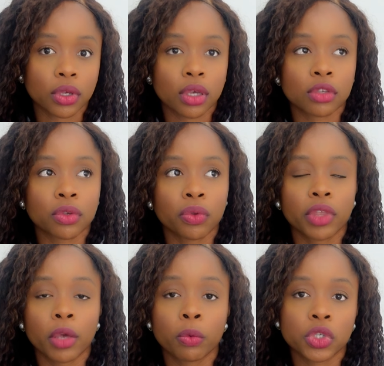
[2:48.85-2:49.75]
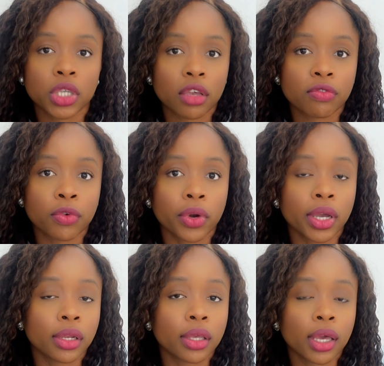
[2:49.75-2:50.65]
Okay, so they will check for
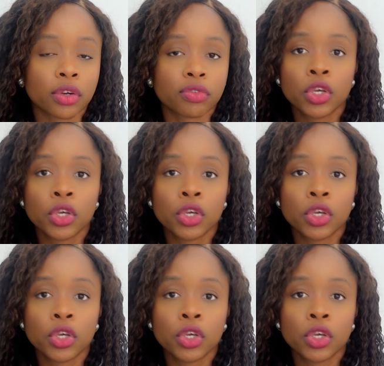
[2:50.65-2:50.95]
any kind of